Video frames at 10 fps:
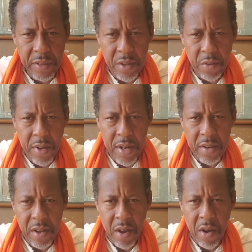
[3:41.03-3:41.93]

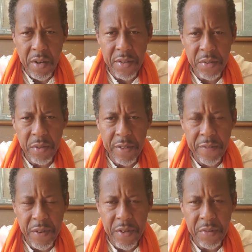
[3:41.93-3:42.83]
Around August
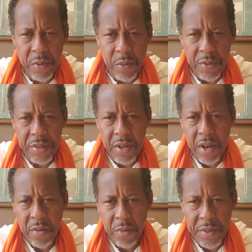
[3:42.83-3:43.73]
21st, we will
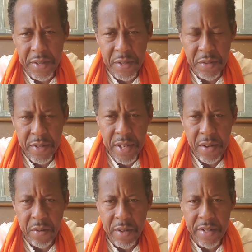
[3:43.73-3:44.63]
start with a 2-day
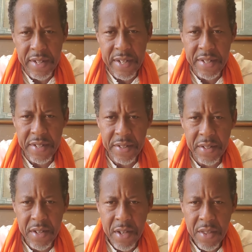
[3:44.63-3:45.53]
orientation,
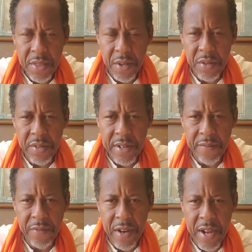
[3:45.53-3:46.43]
Thursday and
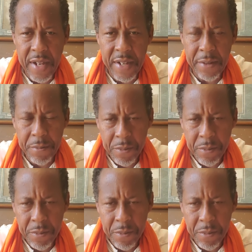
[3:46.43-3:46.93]
Friday,